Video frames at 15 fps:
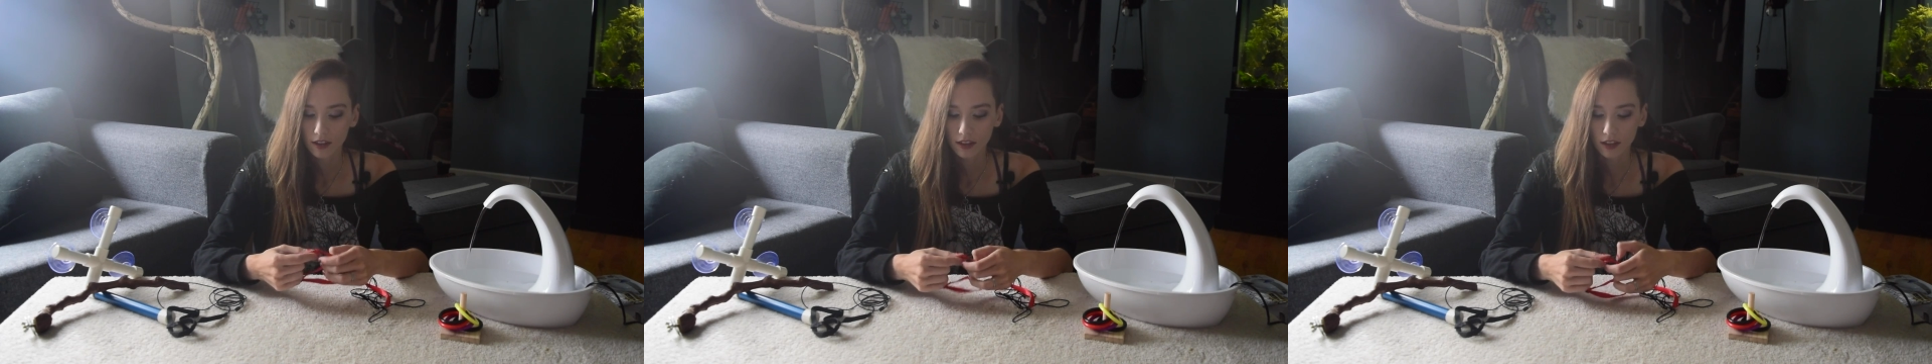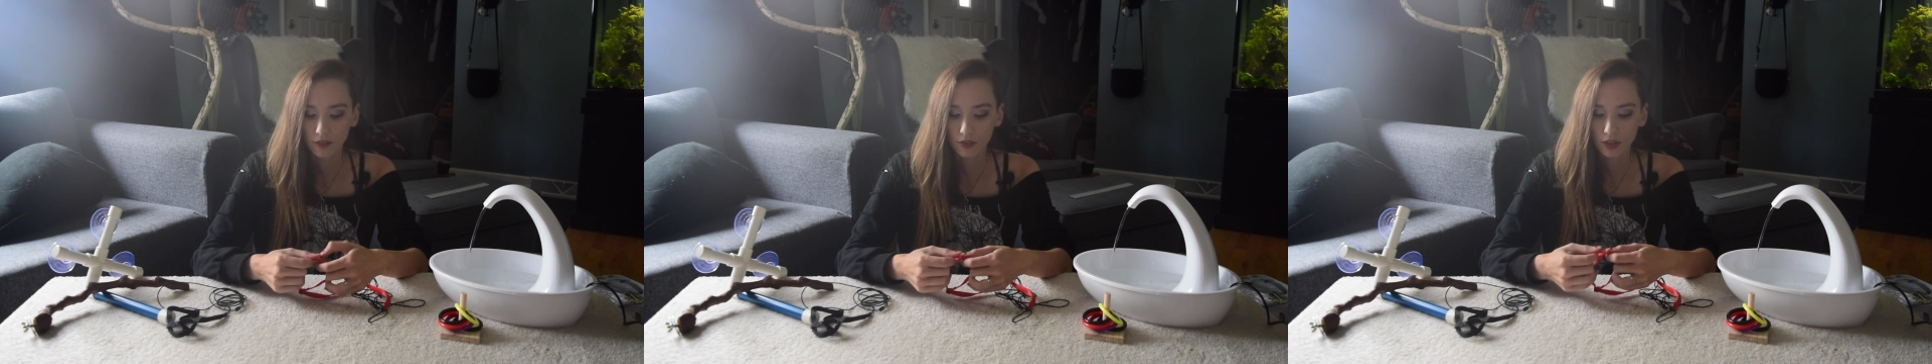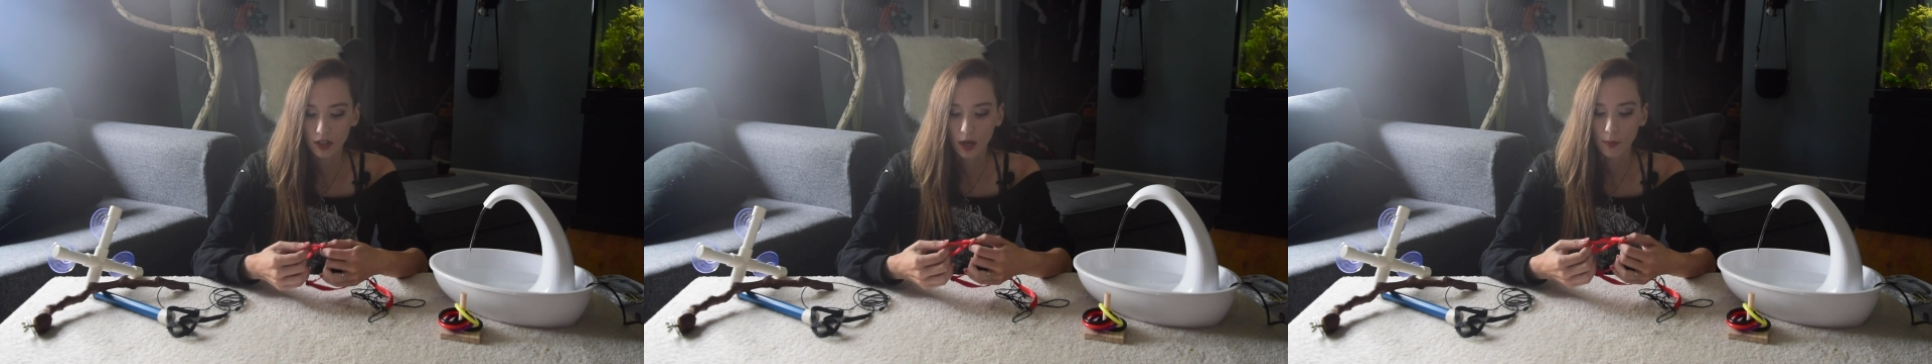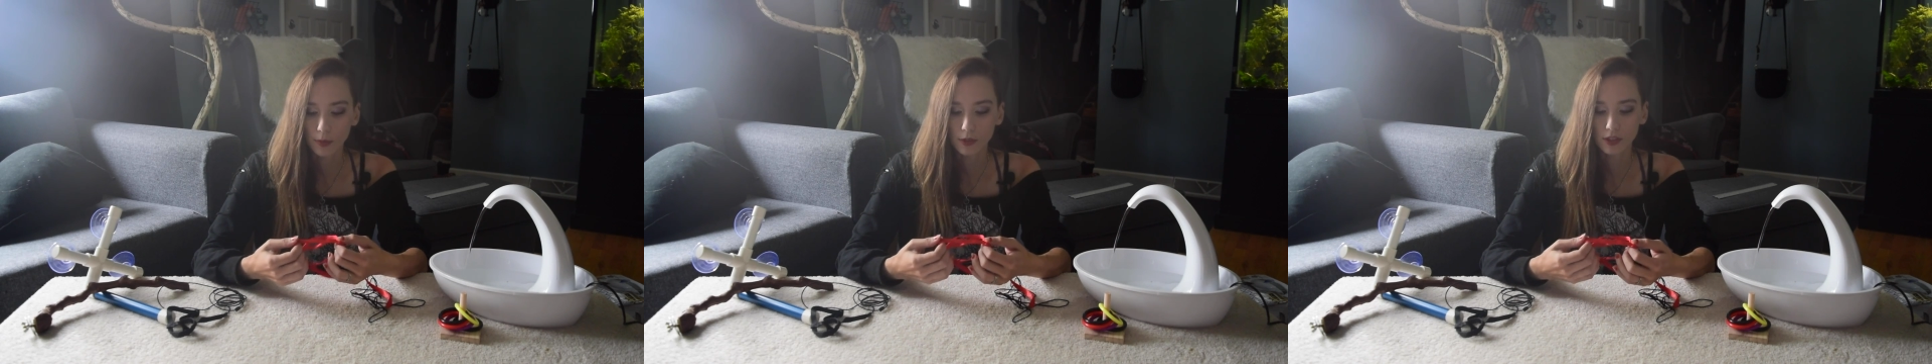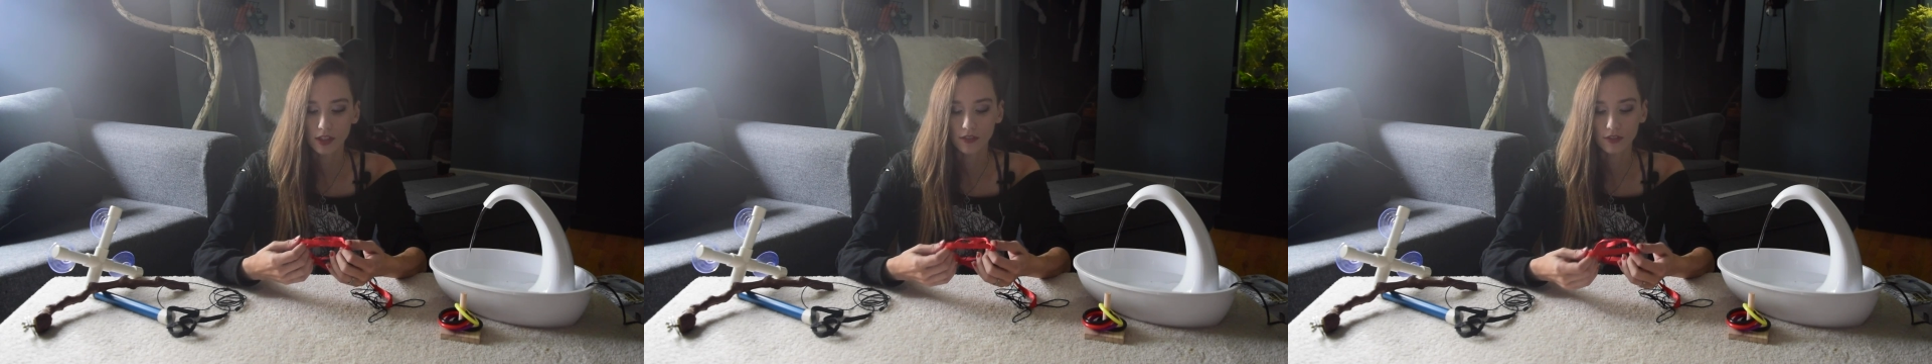give it a couple
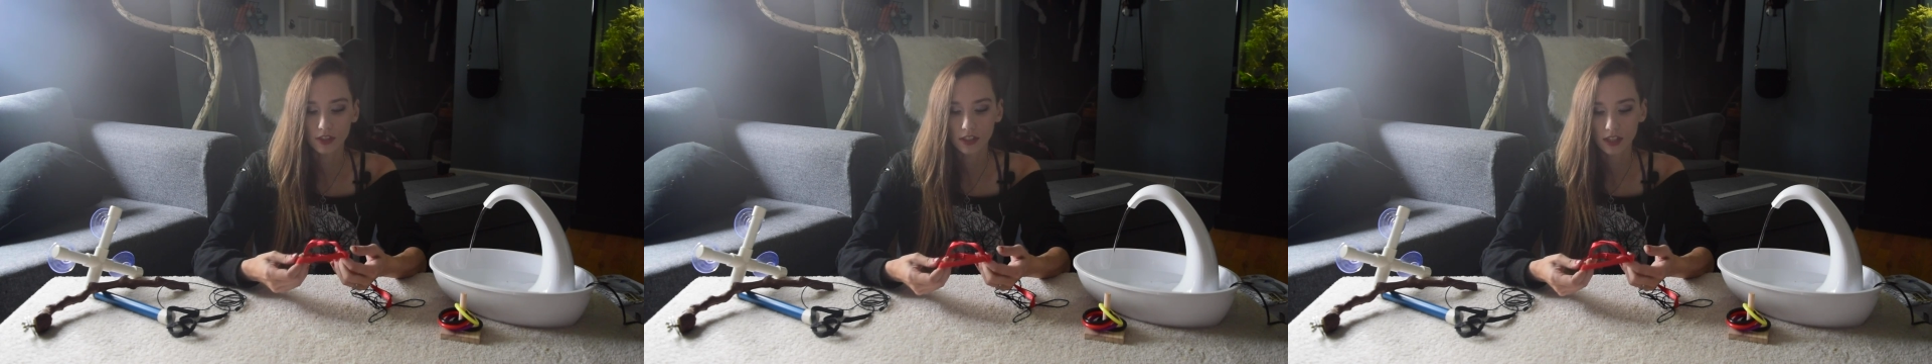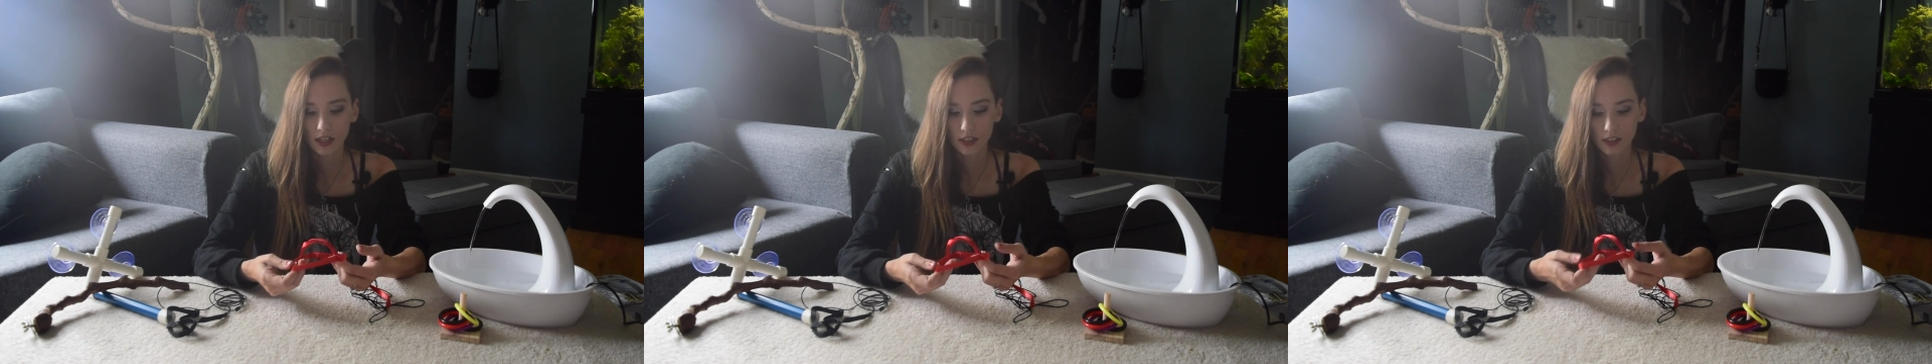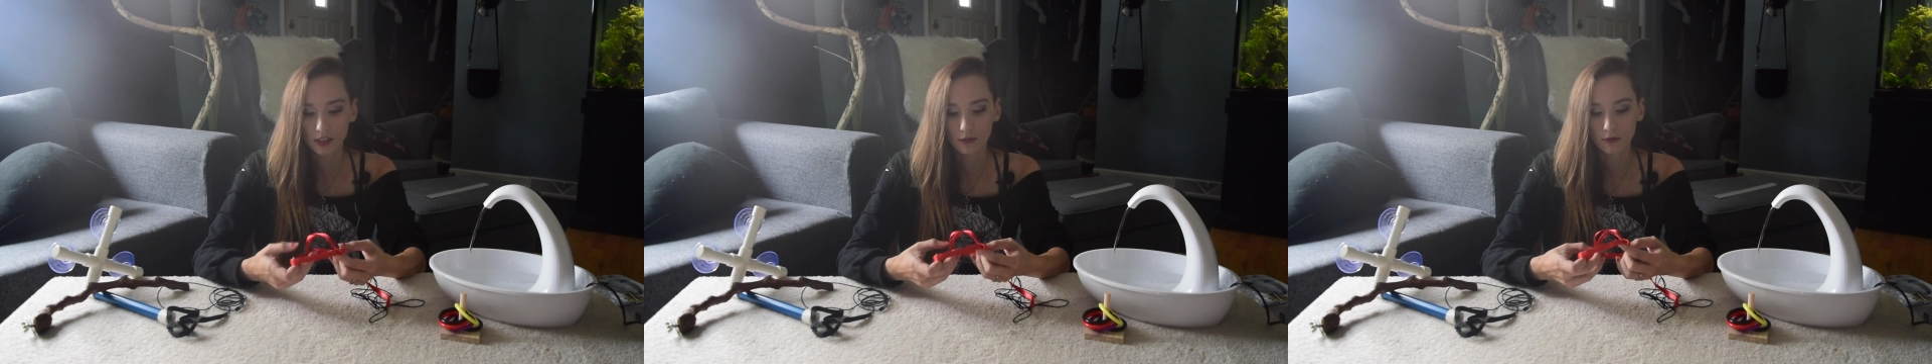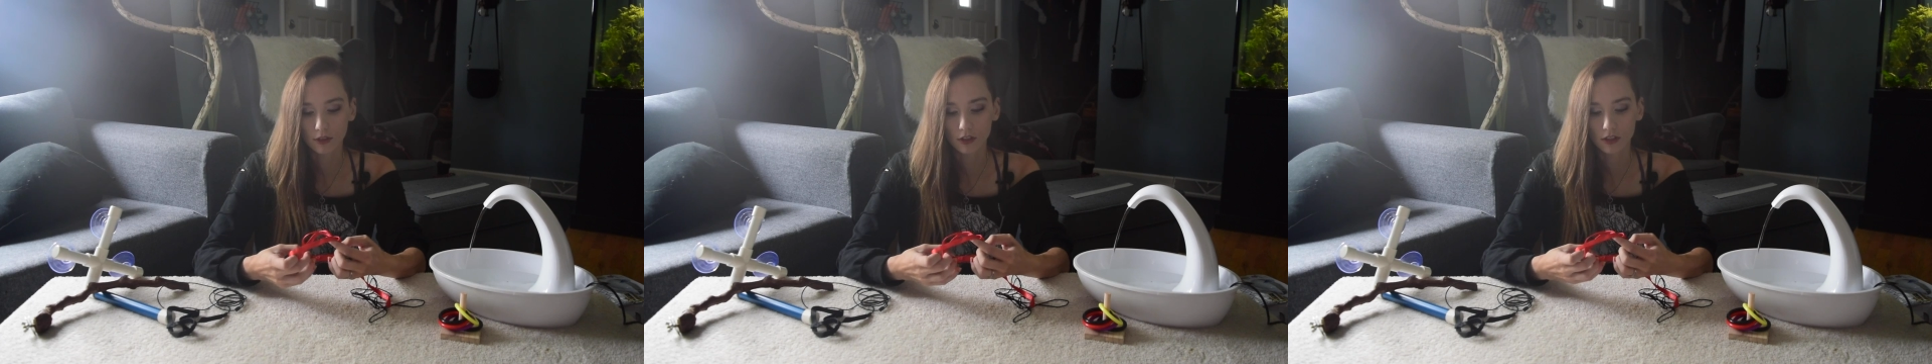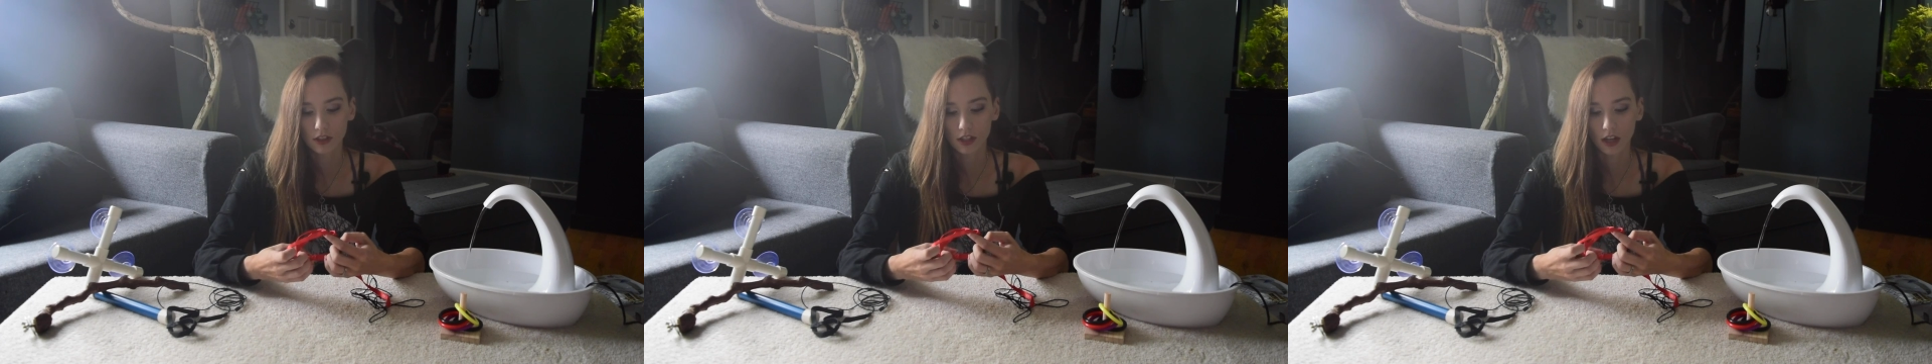safety tests, some
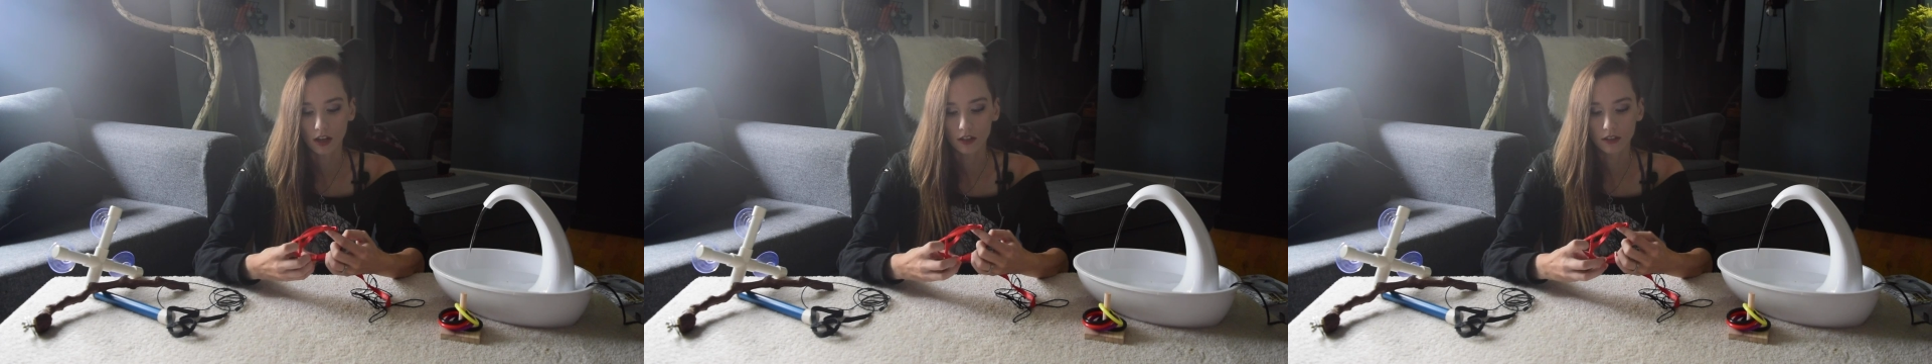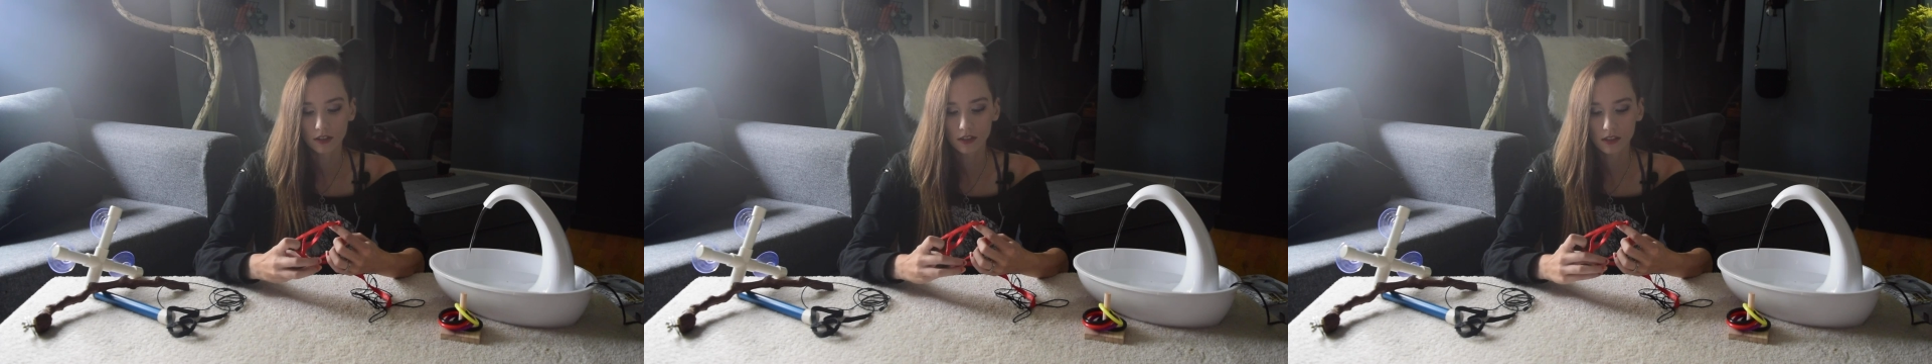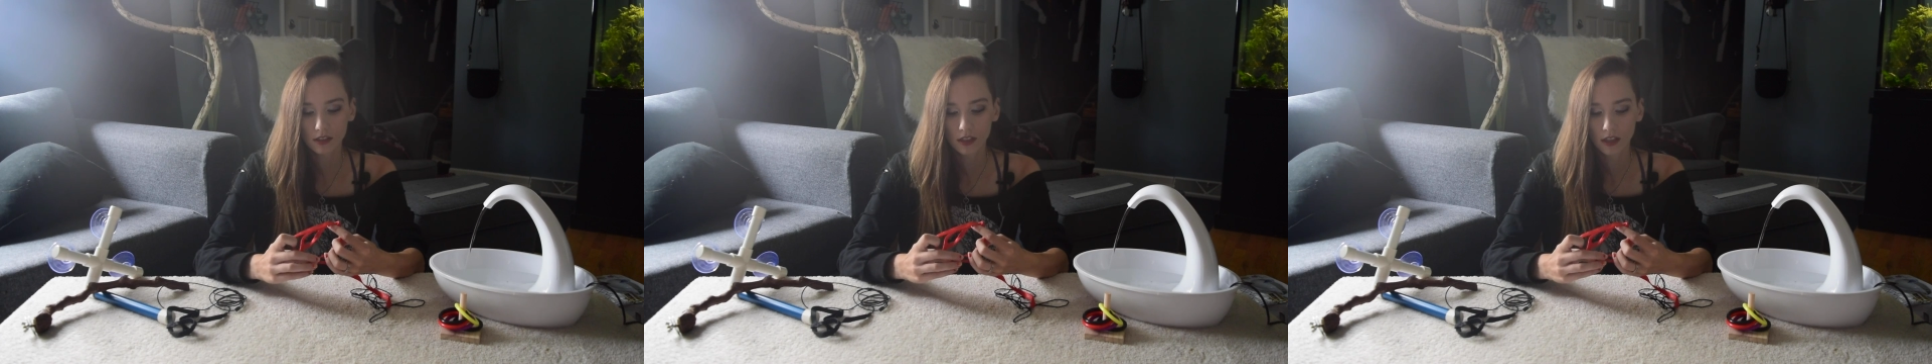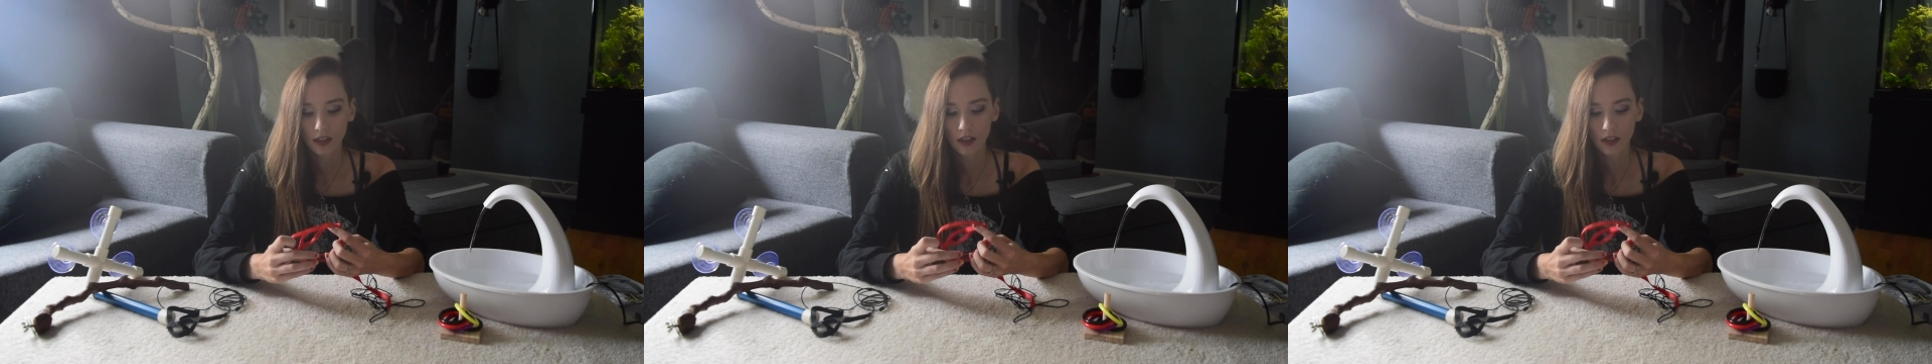good tugs,